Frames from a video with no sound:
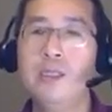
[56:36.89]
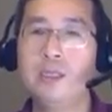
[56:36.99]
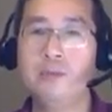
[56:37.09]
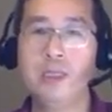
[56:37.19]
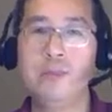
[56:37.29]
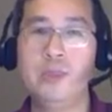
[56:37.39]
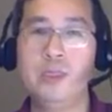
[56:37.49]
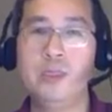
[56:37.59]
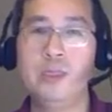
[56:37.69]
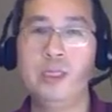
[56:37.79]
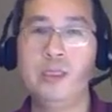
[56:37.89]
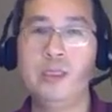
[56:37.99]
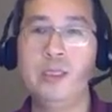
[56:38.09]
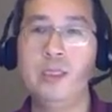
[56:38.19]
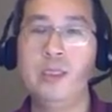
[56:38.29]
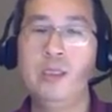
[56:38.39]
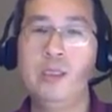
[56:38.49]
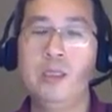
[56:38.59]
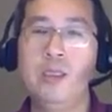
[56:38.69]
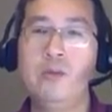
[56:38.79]
We use a
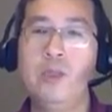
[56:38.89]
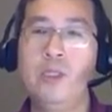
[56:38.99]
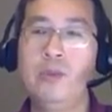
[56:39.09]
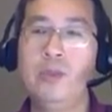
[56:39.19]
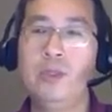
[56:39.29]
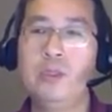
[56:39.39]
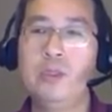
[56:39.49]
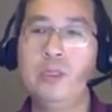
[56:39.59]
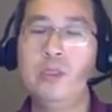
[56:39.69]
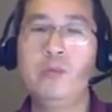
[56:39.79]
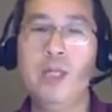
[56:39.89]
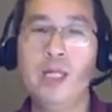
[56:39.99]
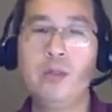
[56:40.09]
record to represent a